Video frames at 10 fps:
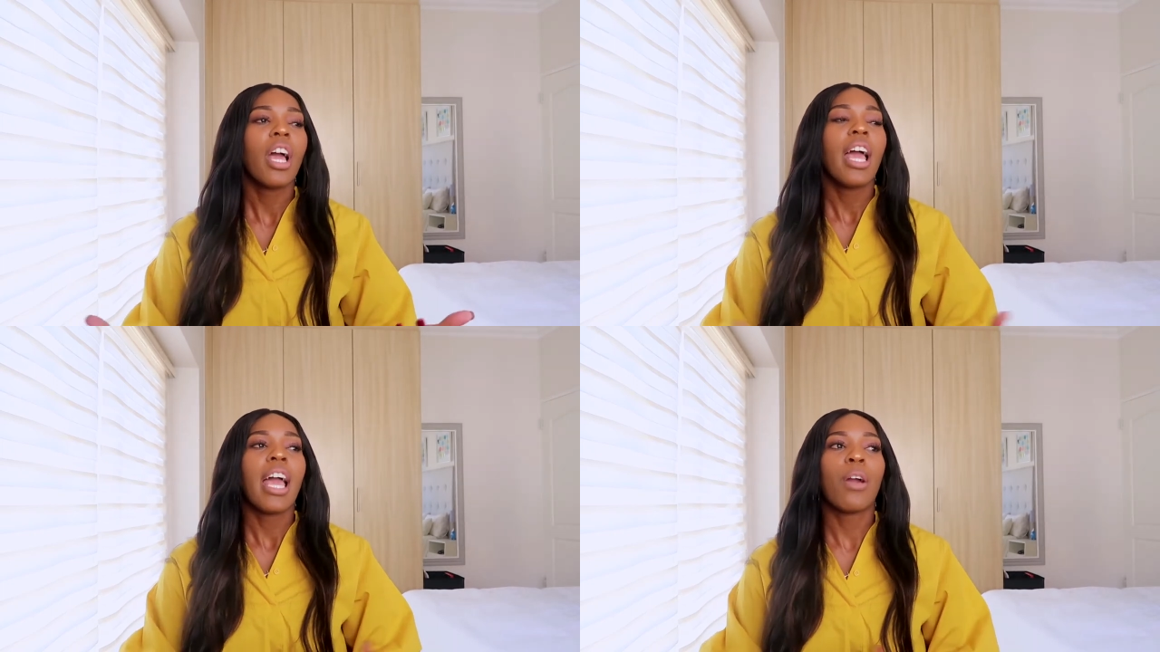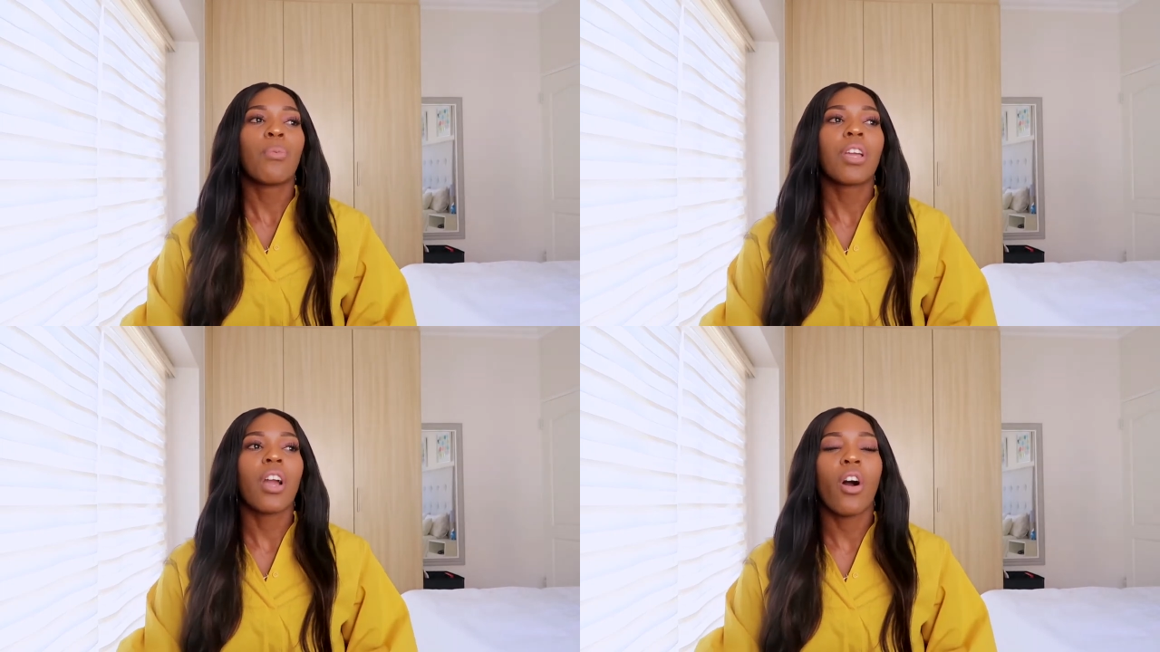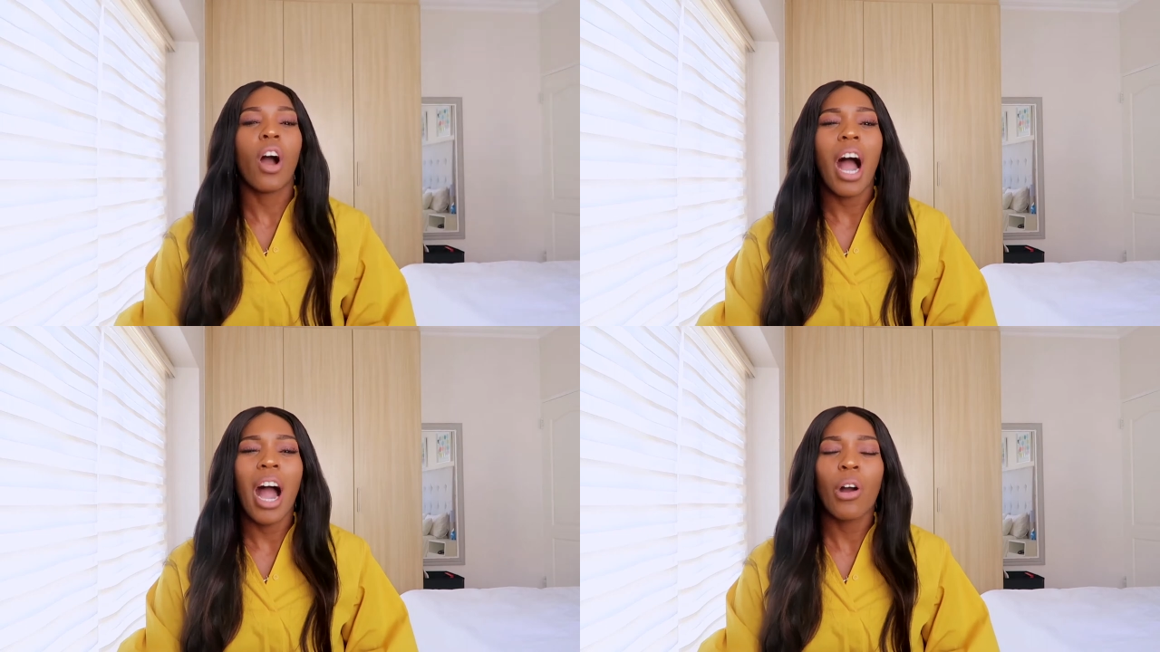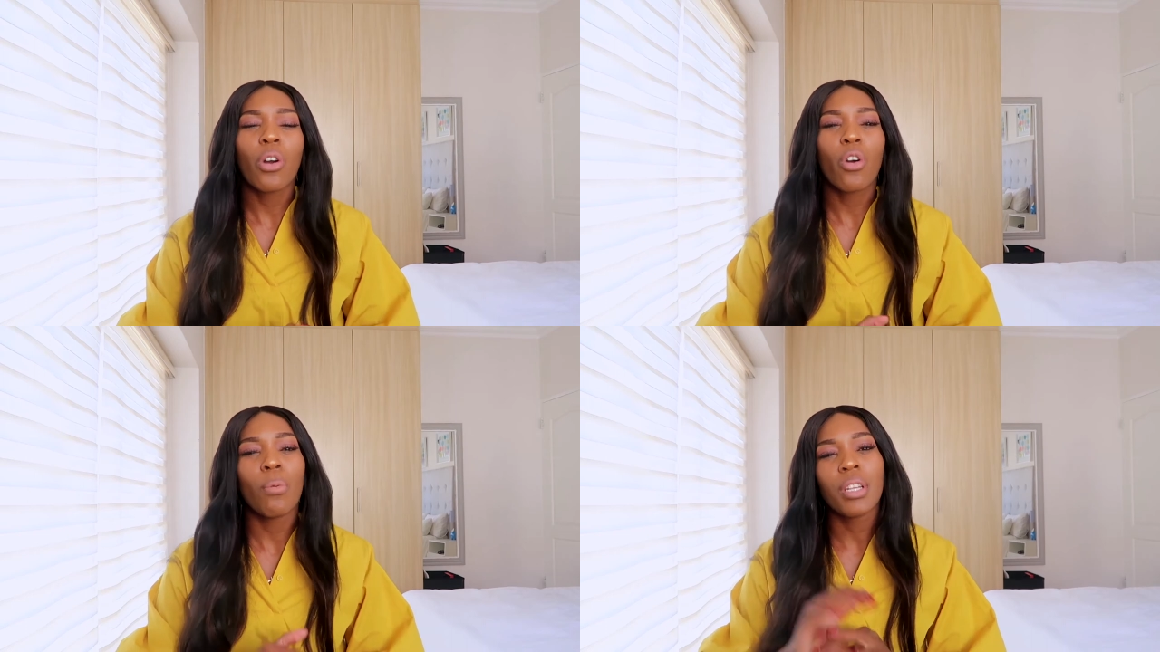and we,
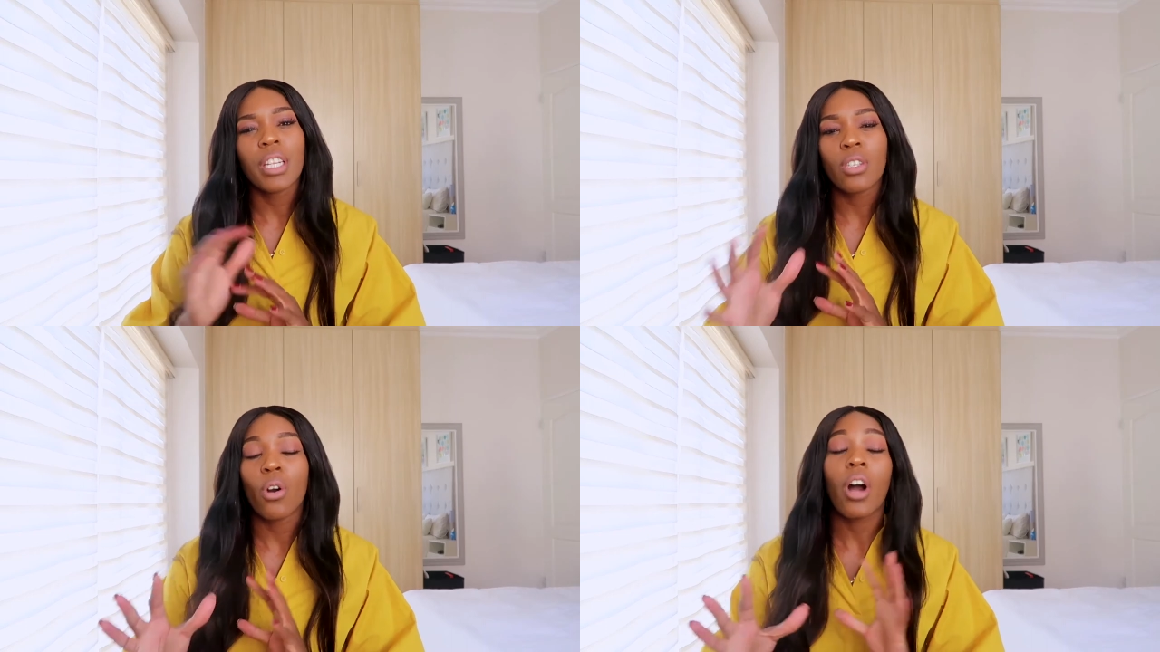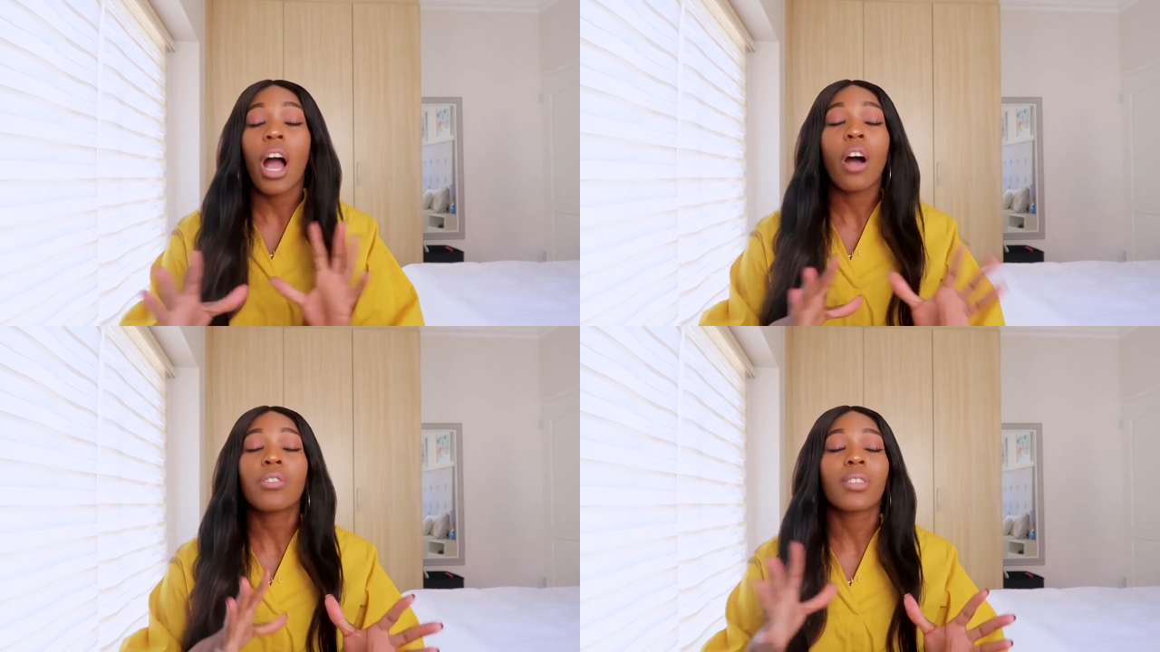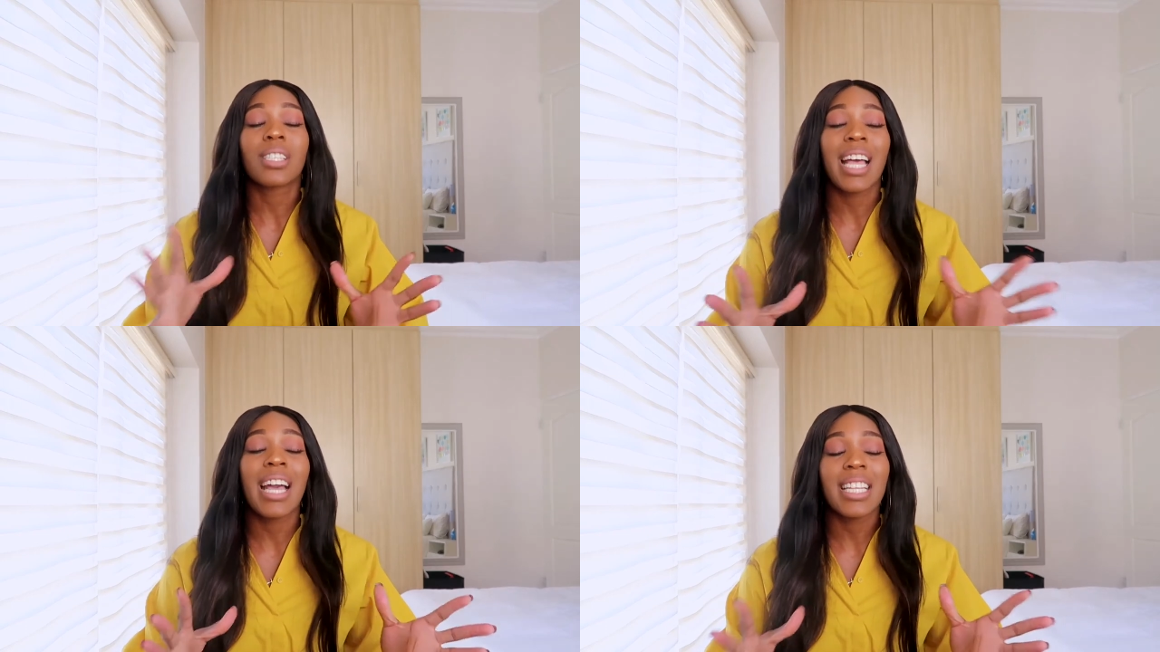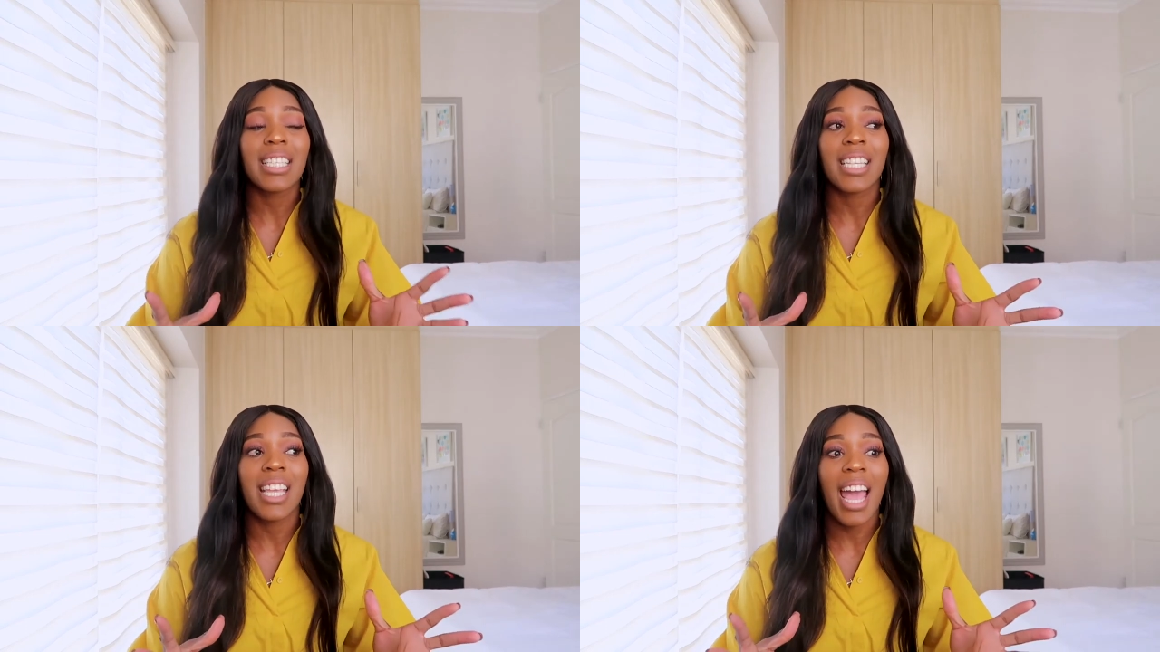how community or how
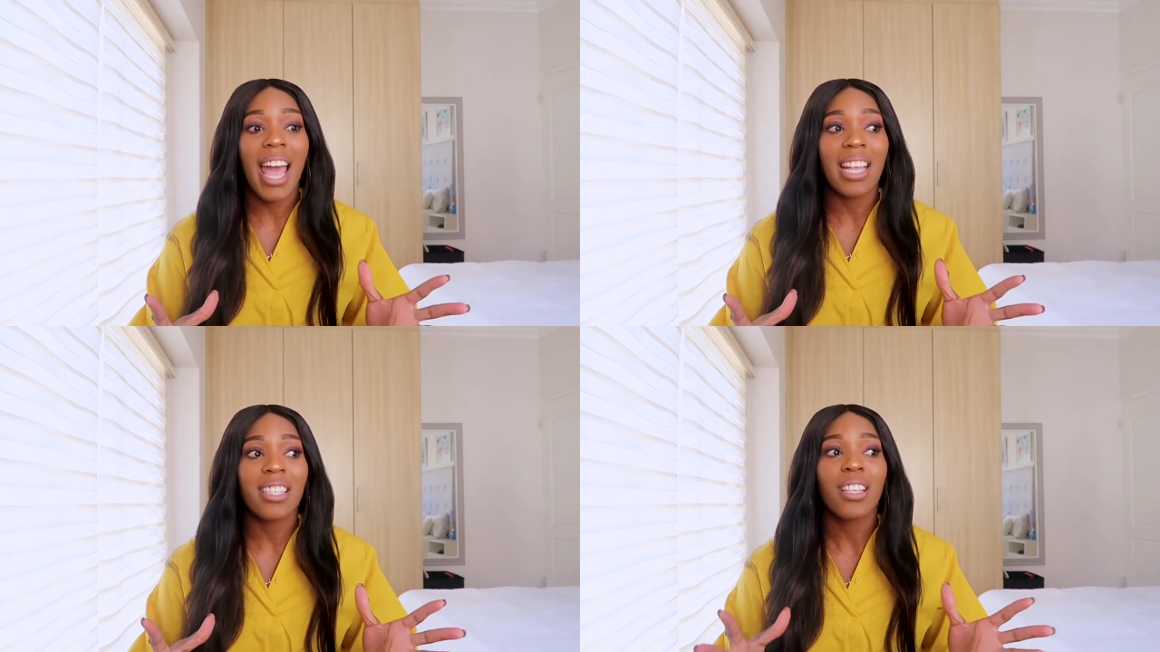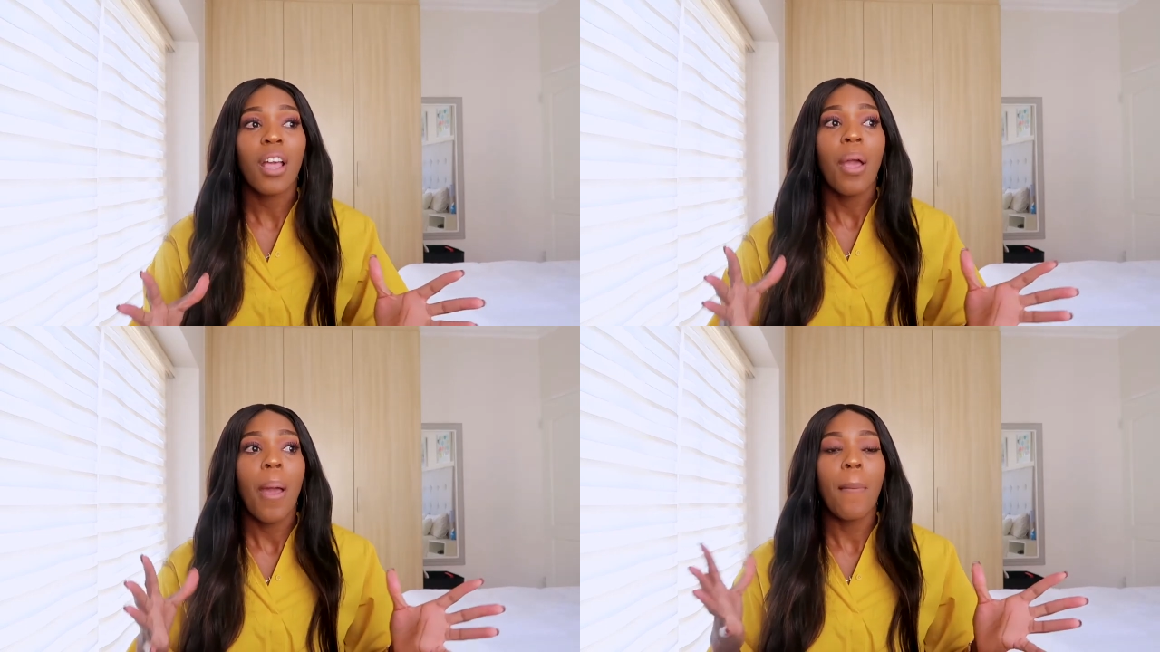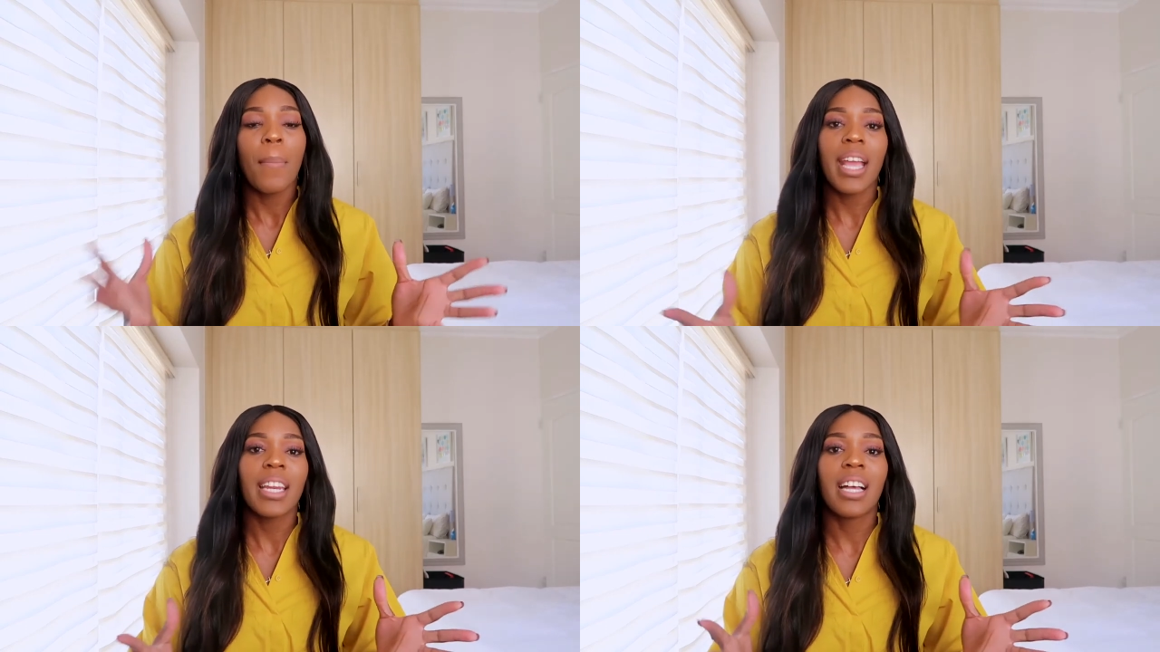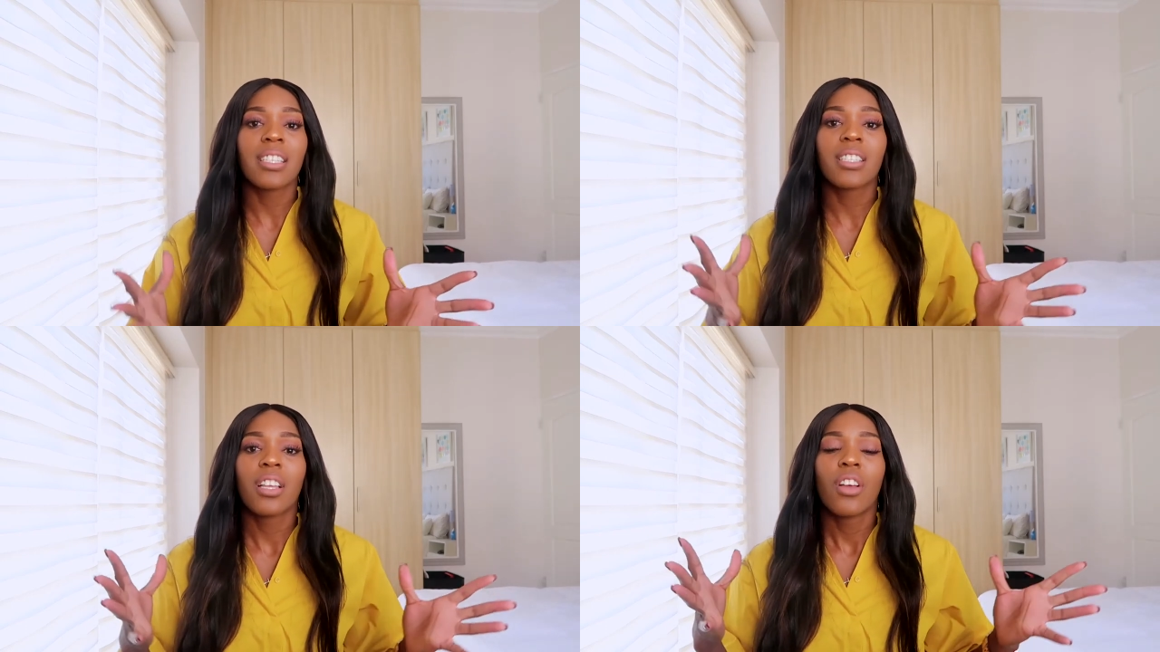society has made
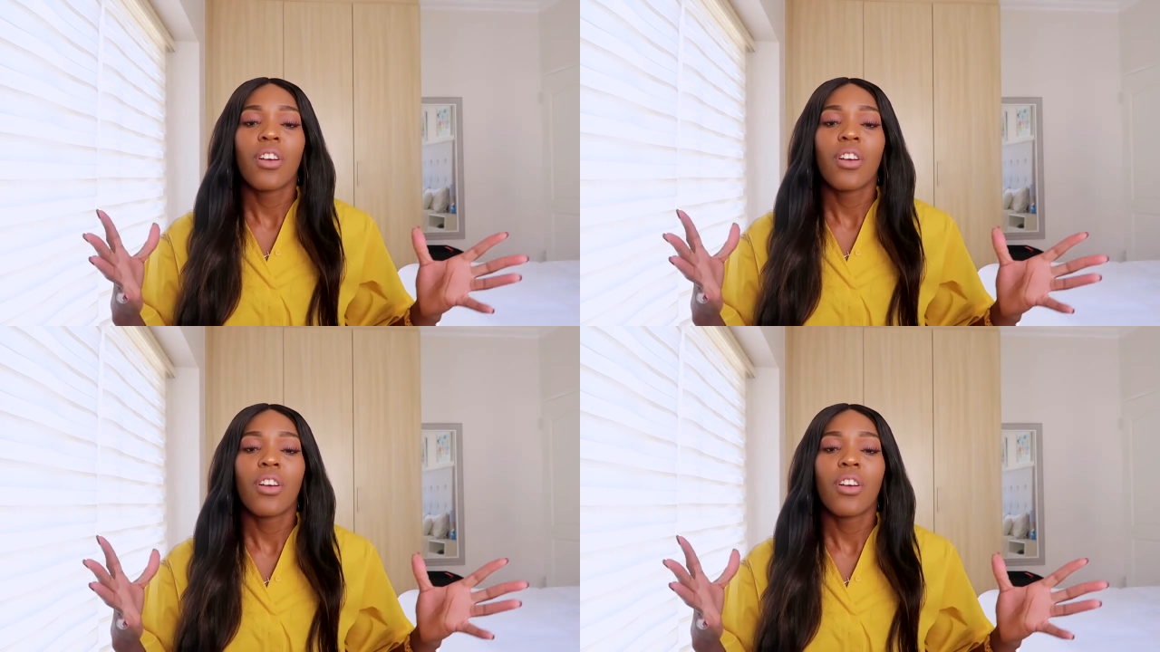us